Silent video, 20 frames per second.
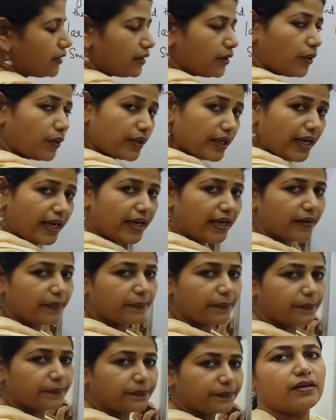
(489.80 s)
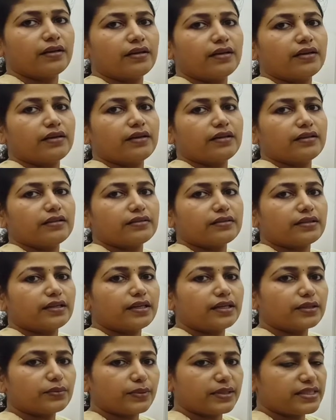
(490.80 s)
Okay.
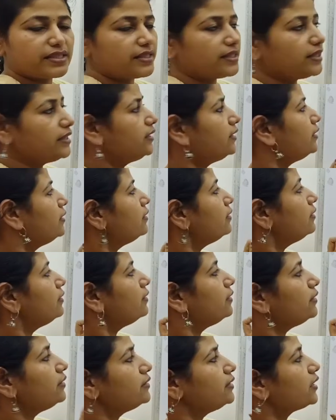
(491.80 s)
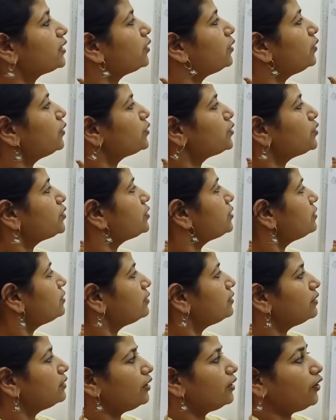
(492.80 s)
Third question. The coach
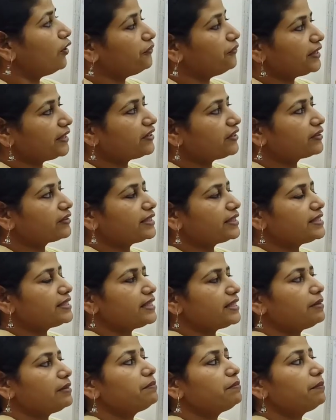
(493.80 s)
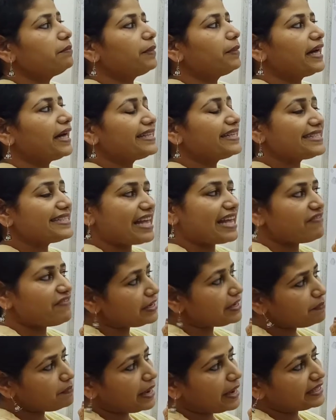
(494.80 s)
of a cricket team buys
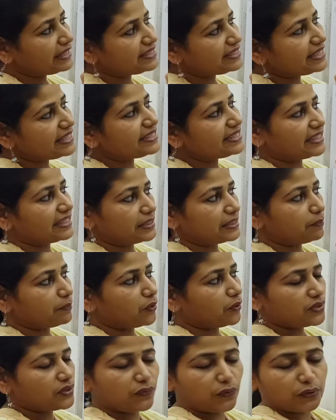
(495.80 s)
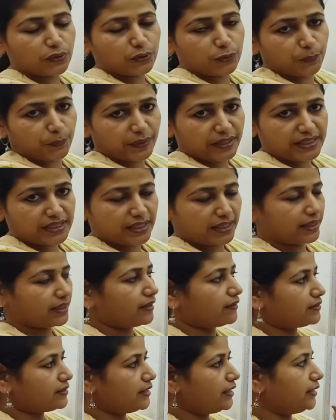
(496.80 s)
7 bats and 6 balls for rupees
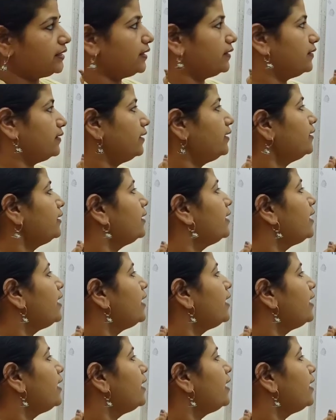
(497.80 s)
3,800.